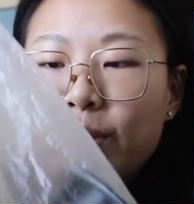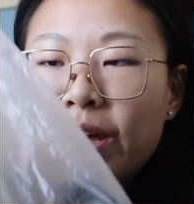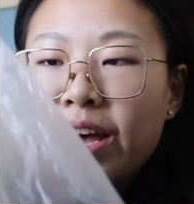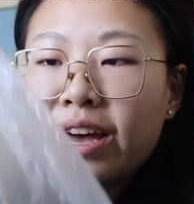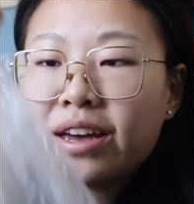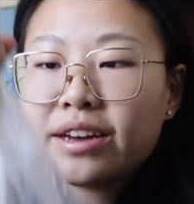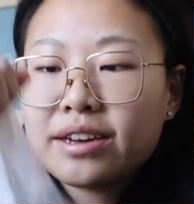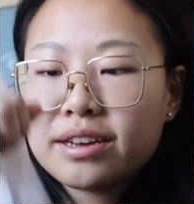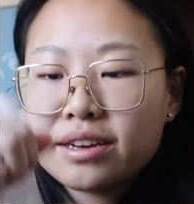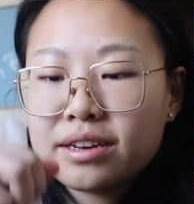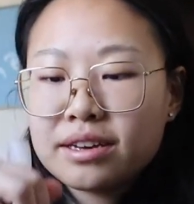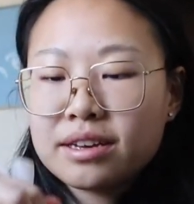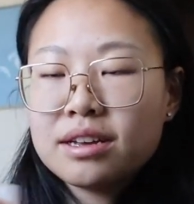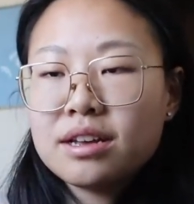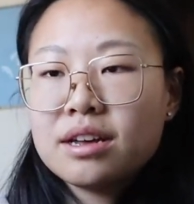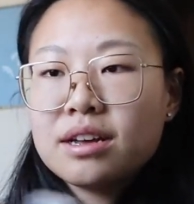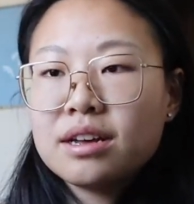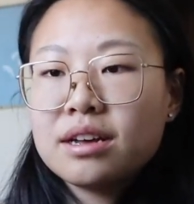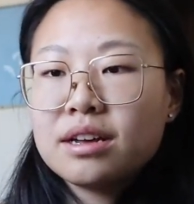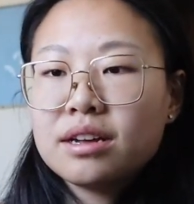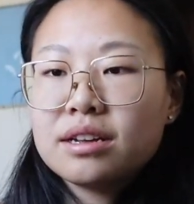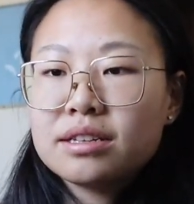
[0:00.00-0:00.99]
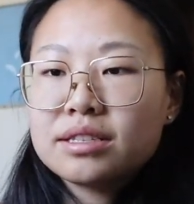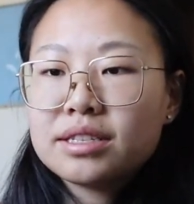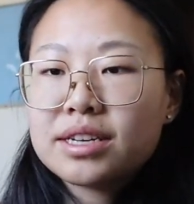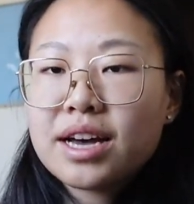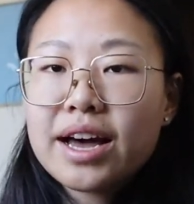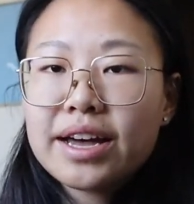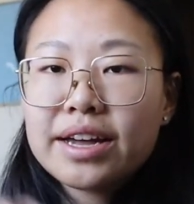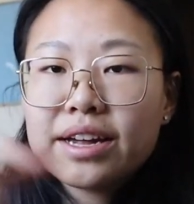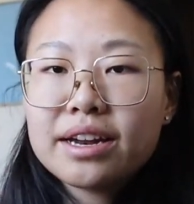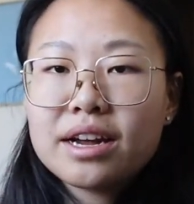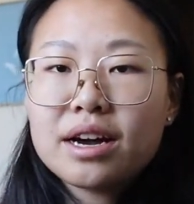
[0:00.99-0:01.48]
bag,
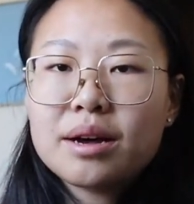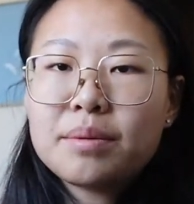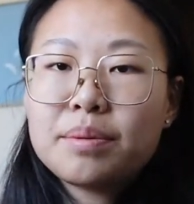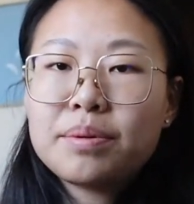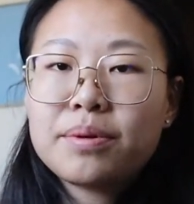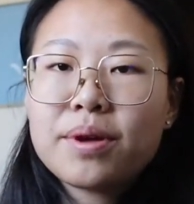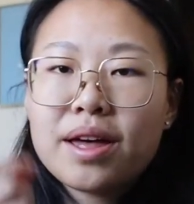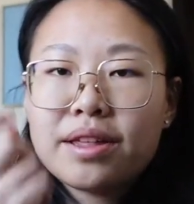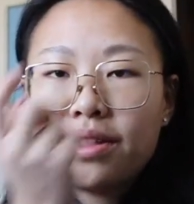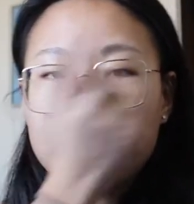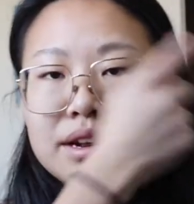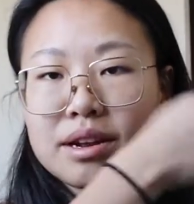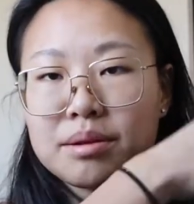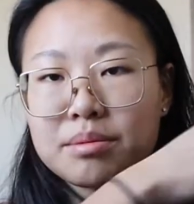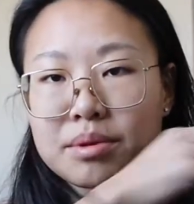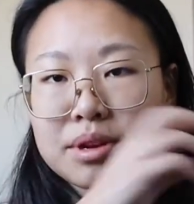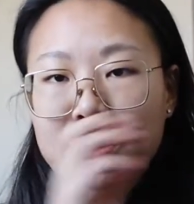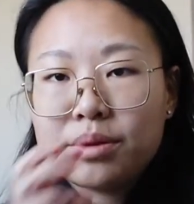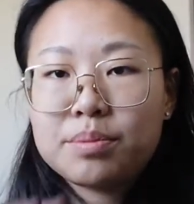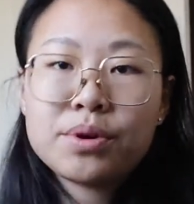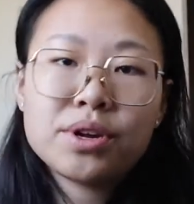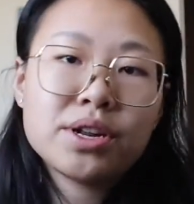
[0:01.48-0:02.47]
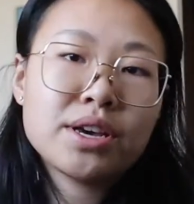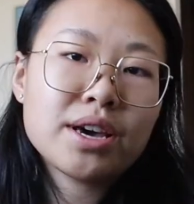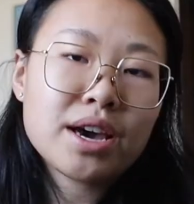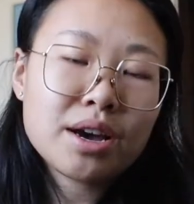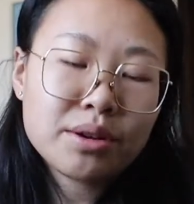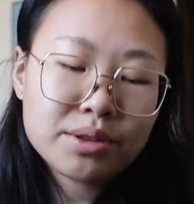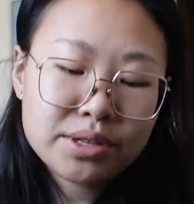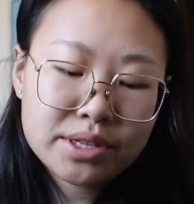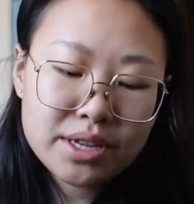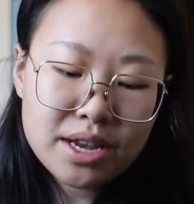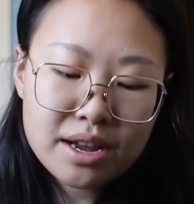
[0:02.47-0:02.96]
tie it up, and then I'm gonna put it
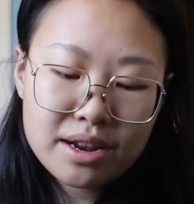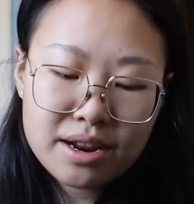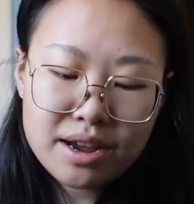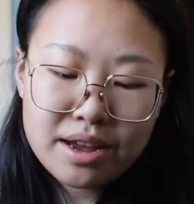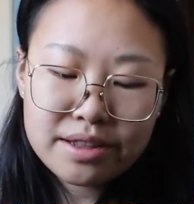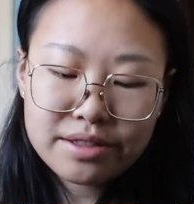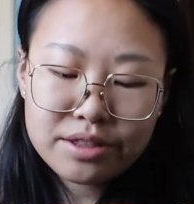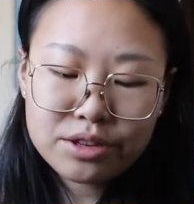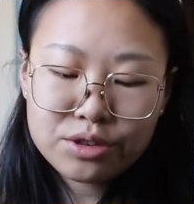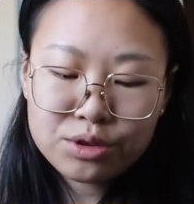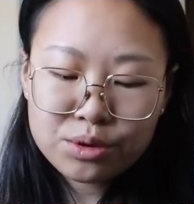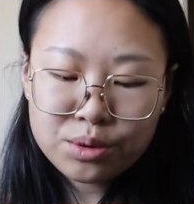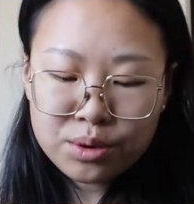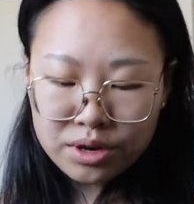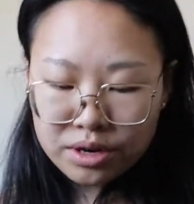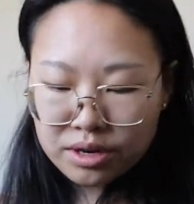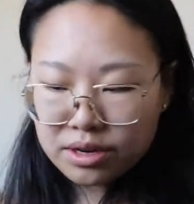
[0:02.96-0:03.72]
outside at the door.